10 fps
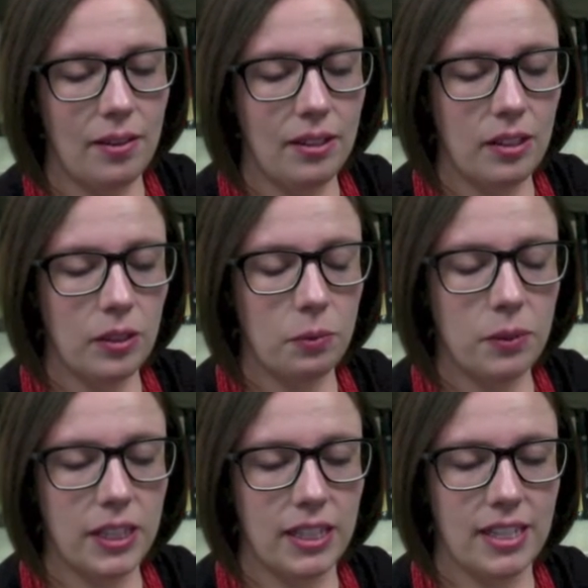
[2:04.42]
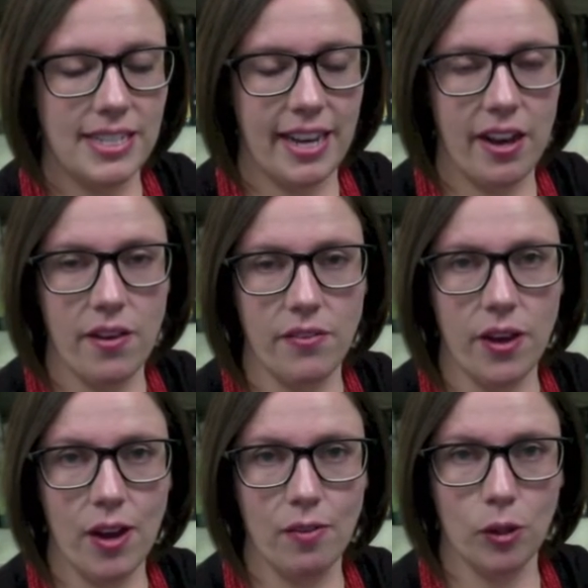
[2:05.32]
You really need to have
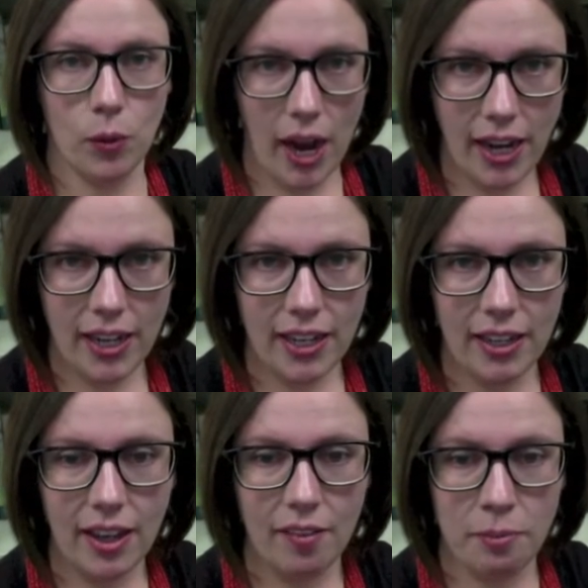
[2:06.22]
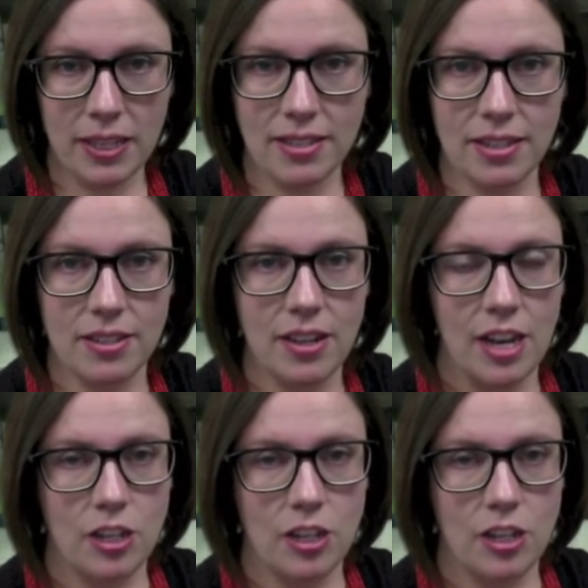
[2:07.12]
a variety of pieces